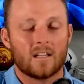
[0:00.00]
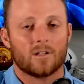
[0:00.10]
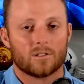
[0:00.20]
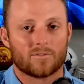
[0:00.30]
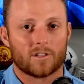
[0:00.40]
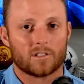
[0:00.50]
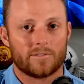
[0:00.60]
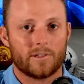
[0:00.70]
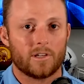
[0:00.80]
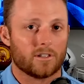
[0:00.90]
those first few
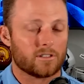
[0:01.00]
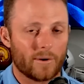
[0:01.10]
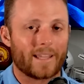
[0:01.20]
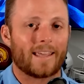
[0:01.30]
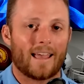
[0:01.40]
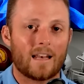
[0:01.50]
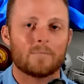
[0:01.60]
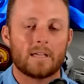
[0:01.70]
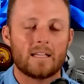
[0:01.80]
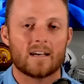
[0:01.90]
years. So it can
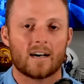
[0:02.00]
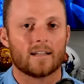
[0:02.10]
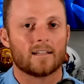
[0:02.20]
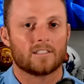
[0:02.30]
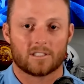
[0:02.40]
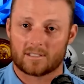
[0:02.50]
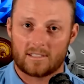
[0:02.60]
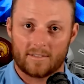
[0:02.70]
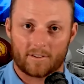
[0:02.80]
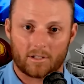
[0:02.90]
be done. It's just
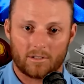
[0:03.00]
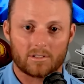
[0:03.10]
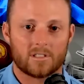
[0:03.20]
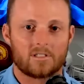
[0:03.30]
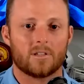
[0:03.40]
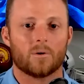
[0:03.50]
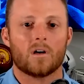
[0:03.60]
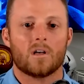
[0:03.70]
difficult to do.